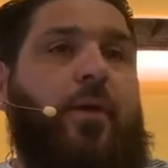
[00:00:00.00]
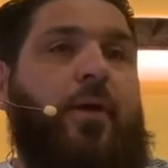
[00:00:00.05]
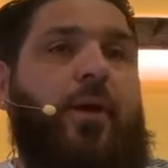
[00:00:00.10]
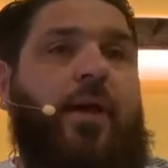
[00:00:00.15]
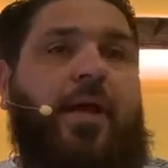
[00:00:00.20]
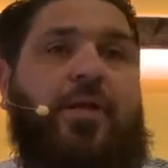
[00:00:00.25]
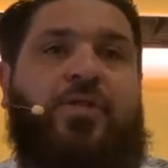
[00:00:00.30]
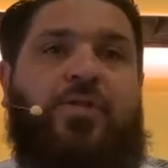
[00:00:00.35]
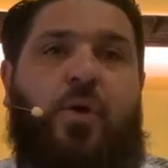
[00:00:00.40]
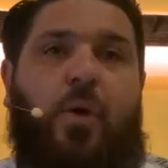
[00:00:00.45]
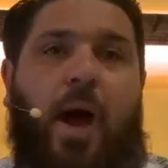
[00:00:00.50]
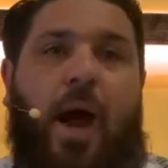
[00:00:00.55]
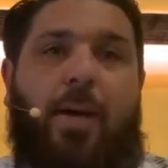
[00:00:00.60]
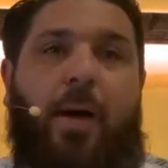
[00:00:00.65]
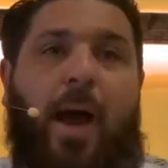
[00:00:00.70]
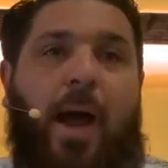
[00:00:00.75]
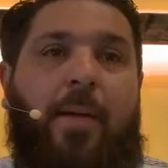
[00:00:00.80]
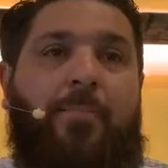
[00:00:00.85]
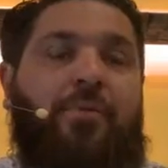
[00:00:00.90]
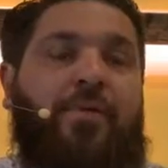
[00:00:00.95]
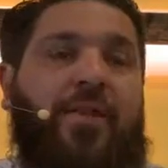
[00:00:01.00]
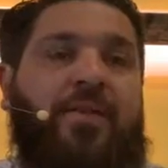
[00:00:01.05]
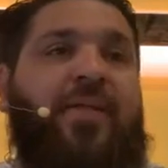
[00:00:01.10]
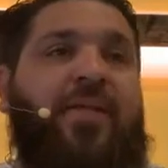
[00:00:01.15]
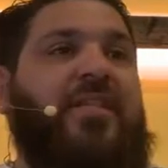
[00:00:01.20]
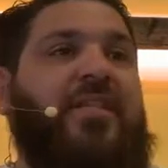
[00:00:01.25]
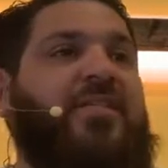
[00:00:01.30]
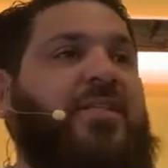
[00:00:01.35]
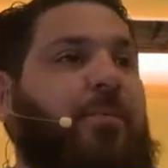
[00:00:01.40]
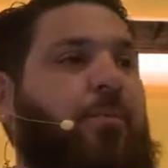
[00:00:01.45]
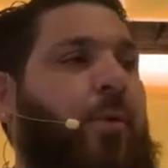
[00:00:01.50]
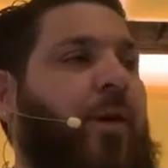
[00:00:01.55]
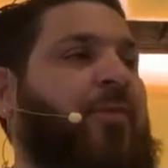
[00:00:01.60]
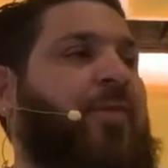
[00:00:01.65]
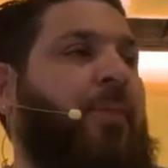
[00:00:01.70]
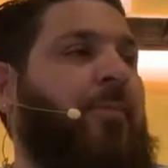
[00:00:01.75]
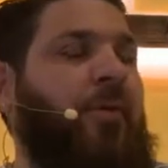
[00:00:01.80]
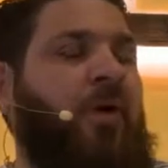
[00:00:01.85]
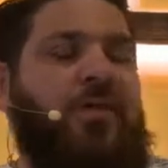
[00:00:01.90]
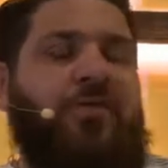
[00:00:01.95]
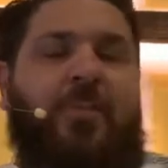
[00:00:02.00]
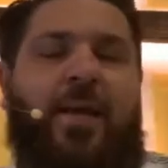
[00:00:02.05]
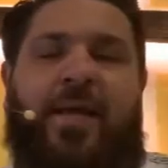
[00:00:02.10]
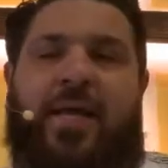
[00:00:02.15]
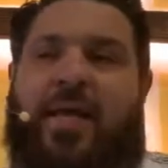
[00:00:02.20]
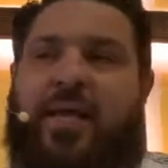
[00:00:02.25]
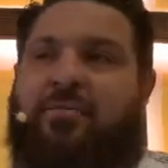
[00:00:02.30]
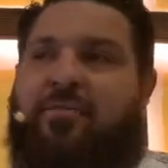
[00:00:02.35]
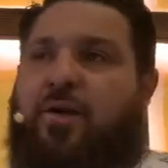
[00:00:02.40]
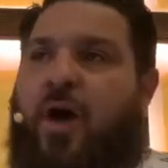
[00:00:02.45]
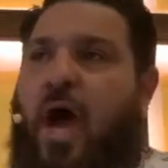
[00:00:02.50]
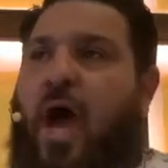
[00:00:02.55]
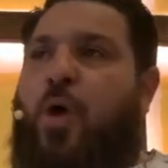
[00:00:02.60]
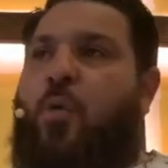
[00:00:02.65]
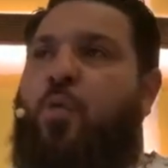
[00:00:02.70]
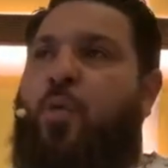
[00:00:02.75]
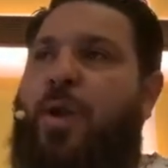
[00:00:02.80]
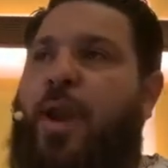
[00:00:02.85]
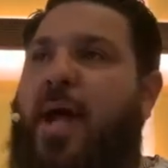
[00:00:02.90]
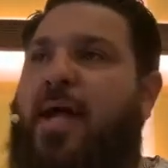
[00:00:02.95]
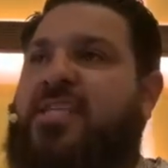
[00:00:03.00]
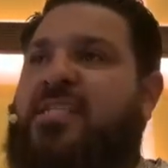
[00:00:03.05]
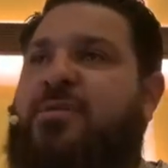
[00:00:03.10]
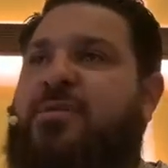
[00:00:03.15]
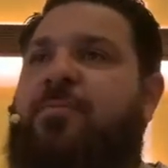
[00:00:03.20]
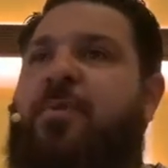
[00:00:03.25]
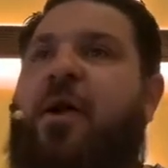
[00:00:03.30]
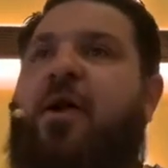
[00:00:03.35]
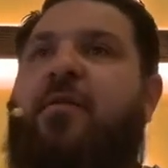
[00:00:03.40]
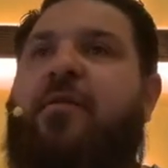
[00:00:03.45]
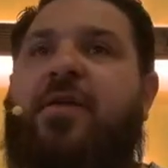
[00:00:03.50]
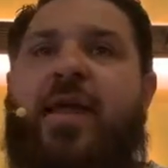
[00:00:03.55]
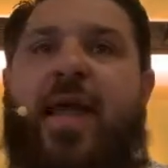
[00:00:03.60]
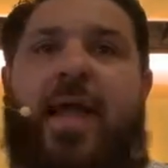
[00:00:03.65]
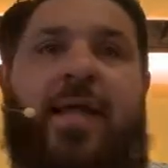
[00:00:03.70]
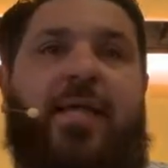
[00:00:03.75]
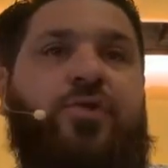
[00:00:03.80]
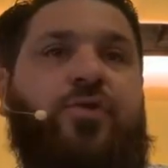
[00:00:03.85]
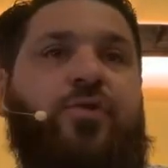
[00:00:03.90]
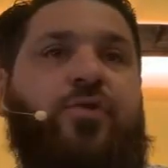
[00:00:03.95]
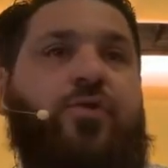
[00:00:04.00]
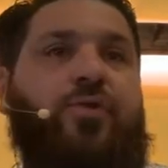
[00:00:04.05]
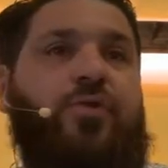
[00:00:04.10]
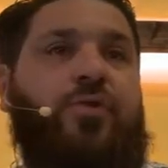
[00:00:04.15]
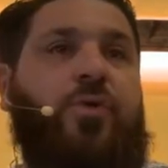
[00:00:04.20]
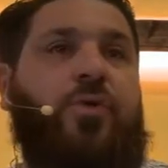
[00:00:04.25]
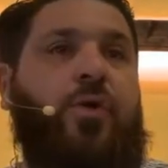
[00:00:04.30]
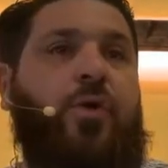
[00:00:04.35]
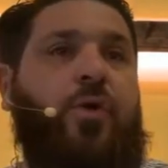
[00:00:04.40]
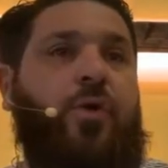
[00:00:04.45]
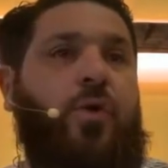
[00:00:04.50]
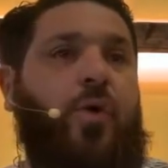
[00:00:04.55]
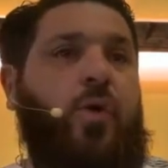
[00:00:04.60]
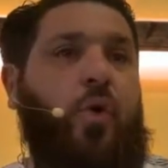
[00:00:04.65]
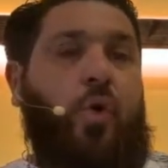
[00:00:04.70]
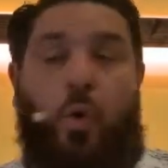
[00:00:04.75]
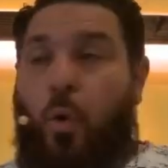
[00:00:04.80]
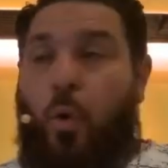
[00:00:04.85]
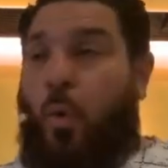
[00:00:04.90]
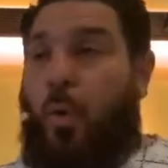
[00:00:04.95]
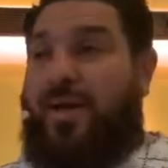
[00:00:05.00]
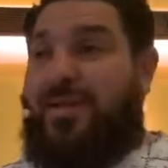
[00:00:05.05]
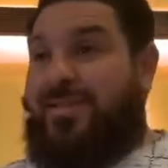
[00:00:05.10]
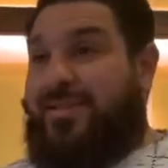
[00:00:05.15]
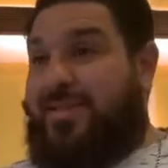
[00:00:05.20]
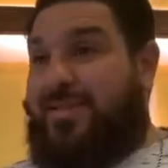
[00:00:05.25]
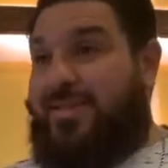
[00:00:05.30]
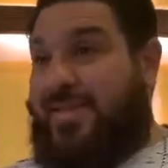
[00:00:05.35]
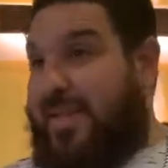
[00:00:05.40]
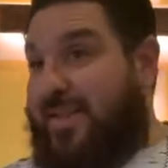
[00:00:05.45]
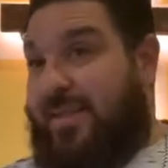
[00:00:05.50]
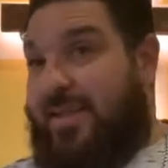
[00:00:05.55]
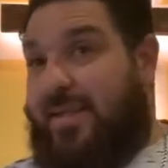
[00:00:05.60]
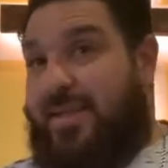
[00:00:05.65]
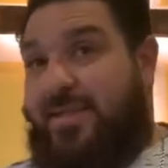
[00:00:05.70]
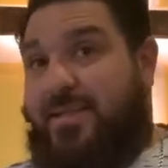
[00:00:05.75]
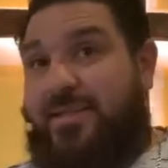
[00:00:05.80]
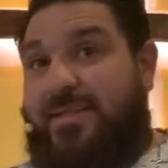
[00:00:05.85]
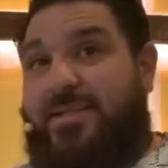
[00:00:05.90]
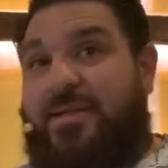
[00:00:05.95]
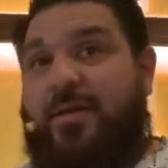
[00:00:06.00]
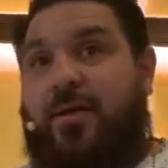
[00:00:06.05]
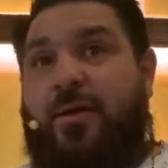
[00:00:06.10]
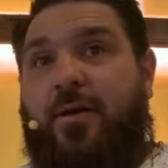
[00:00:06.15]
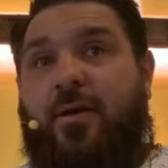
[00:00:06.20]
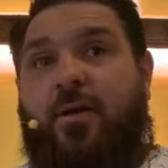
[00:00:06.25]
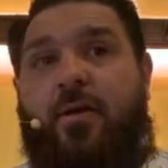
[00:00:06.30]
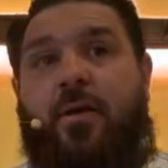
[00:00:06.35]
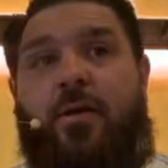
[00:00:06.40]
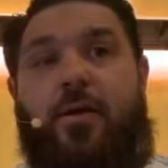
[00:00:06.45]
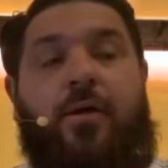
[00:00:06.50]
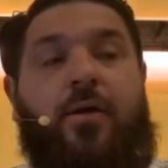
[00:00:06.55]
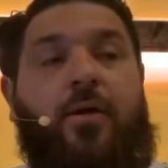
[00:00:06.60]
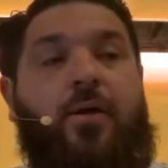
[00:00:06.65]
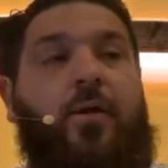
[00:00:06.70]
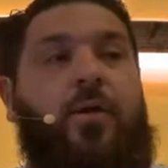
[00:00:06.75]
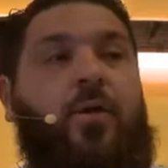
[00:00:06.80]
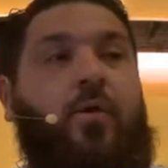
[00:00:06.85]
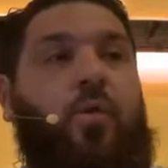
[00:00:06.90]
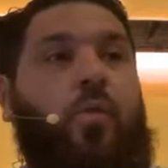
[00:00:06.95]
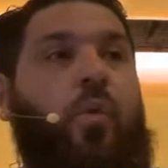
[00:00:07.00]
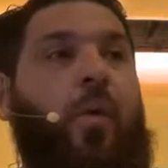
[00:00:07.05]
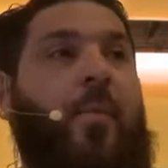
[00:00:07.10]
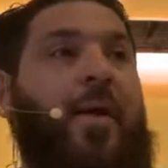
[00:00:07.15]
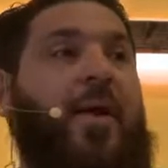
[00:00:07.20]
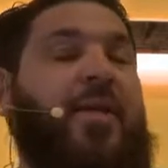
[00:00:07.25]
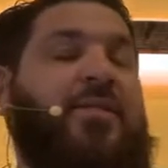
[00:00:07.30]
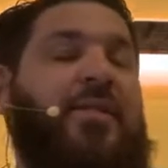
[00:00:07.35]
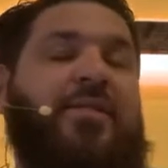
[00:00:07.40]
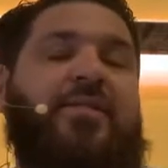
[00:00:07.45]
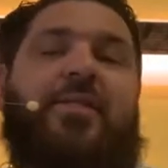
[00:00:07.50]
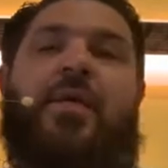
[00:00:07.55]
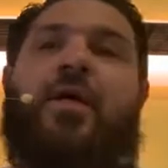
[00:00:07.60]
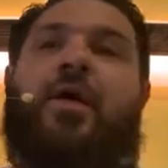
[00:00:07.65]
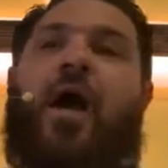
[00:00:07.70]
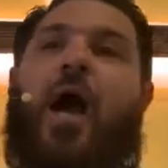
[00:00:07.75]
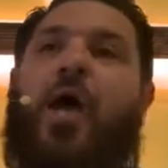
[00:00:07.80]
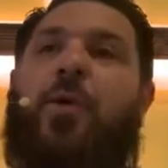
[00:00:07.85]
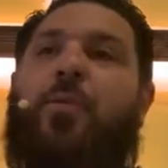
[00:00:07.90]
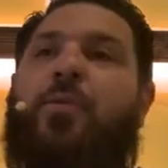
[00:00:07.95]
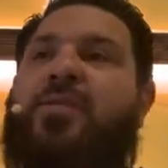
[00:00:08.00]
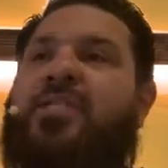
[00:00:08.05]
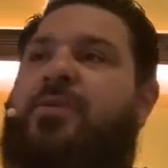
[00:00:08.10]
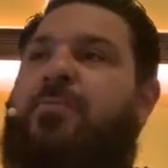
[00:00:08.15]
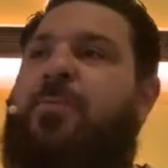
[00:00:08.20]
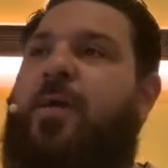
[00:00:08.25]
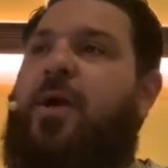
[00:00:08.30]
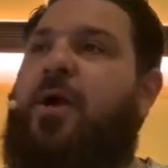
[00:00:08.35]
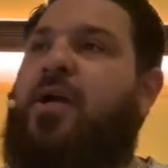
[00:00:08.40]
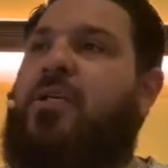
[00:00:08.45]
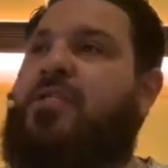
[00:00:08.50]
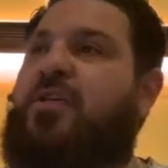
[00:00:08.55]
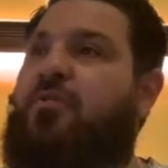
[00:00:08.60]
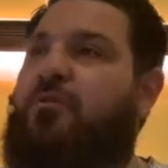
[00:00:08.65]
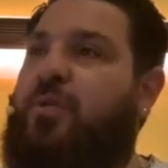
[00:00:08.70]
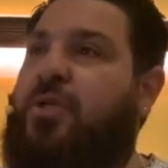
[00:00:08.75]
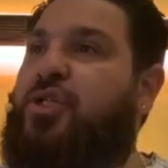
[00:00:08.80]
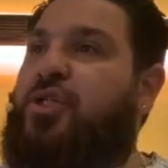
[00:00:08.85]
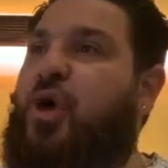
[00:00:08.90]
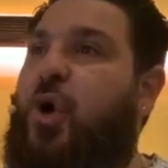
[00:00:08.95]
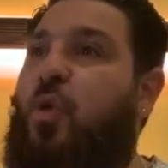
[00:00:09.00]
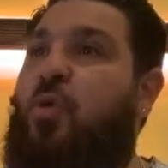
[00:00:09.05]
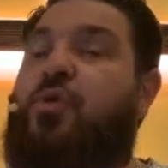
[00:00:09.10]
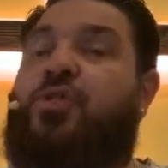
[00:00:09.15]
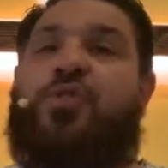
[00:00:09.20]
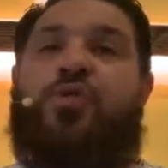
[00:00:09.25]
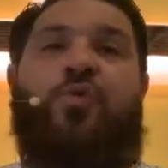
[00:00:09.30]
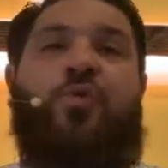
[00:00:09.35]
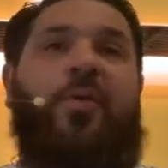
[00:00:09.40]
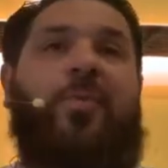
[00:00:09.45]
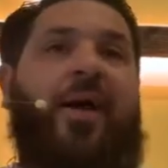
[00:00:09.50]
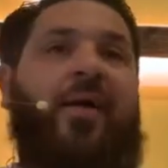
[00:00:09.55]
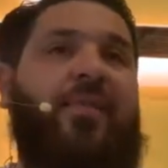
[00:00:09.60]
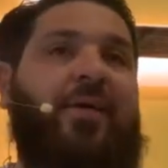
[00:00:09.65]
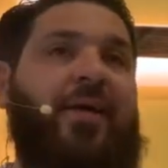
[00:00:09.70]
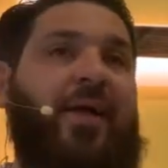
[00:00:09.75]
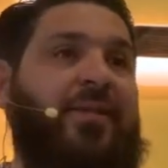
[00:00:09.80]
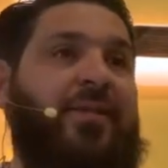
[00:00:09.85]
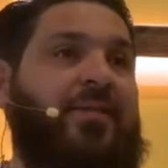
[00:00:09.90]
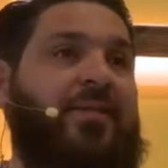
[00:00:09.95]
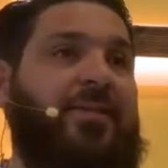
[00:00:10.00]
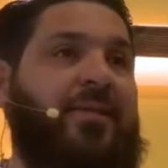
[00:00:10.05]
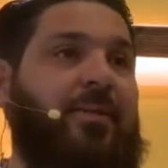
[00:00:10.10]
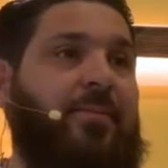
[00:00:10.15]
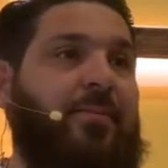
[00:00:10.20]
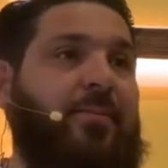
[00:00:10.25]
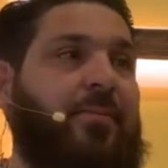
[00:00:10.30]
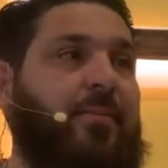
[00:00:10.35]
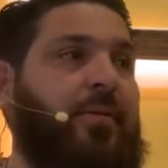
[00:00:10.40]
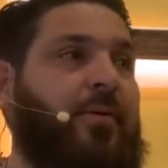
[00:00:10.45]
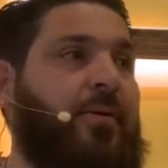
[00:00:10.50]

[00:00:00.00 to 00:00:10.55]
And so I, I believe that's the point that Paul's making. If God would not spare the angels who were once sinless, what makes us think God would spare us if we chose to rebel against Him?